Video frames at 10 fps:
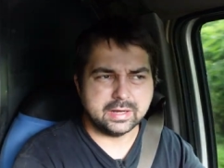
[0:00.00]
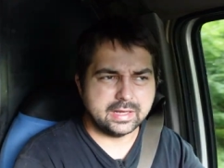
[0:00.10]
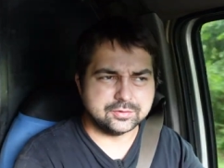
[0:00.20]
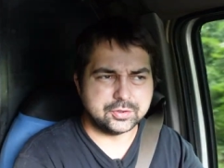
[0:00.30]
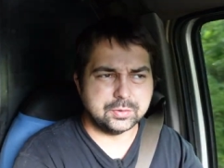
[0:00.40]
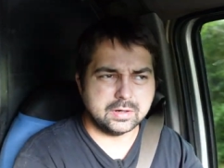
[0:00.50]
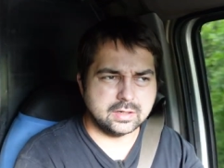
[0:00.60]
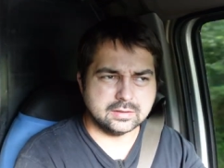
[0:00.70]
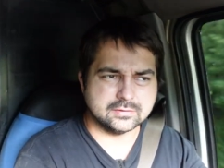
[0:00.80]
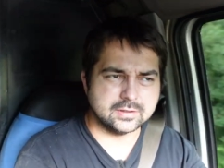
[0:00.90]
had
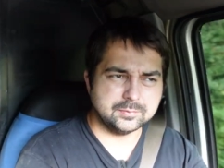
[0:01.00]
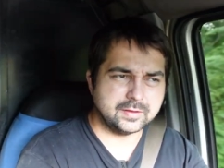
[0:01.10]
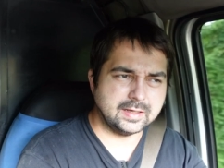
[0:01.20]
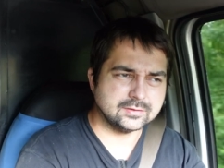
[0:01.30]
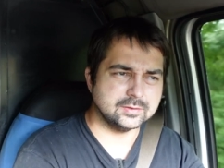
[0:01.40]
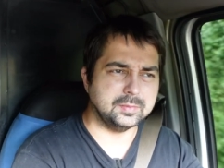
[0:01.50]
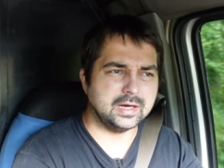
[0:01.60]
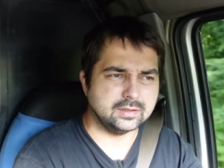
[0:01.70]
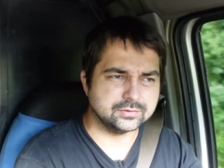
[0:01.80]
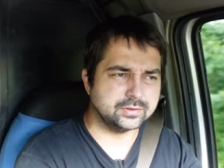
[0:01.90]
200 and some thousand
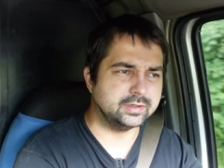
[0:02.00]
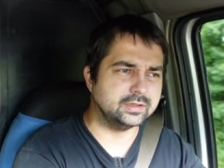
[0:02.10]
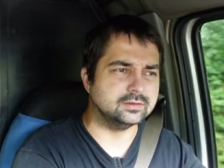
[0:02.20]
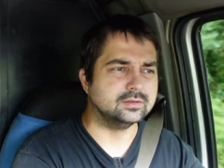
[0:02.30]
miles on it.